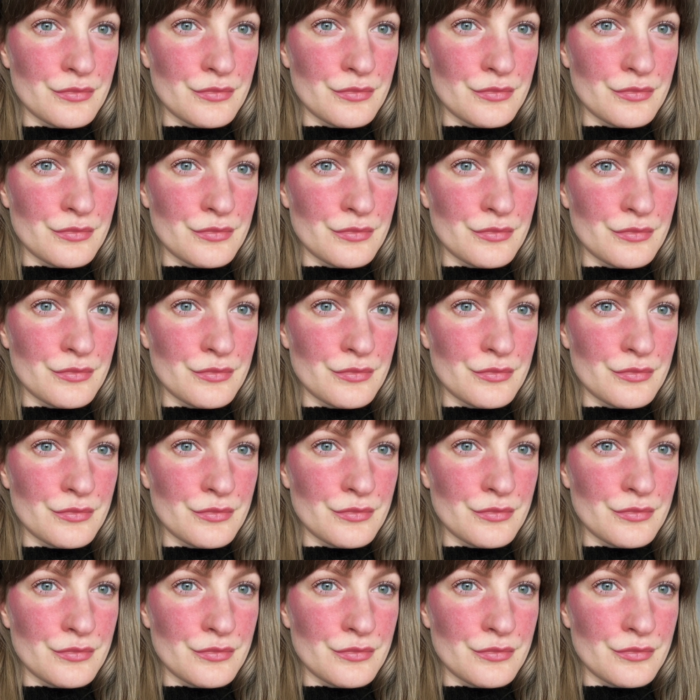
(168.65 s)
it's not
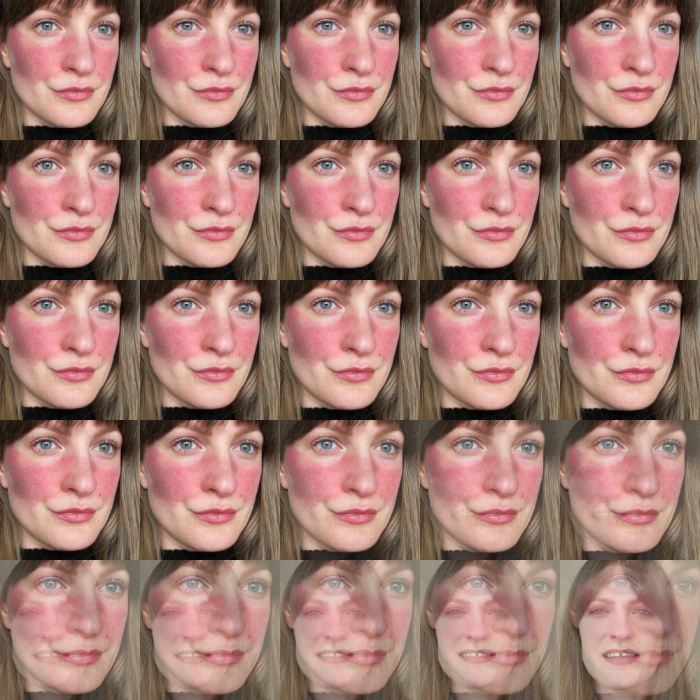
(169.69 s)
something that I can
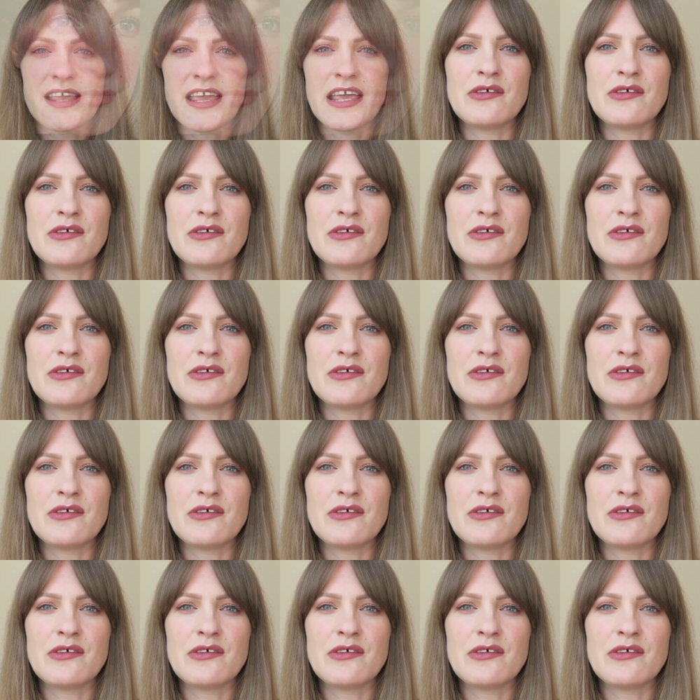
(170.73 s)
forget.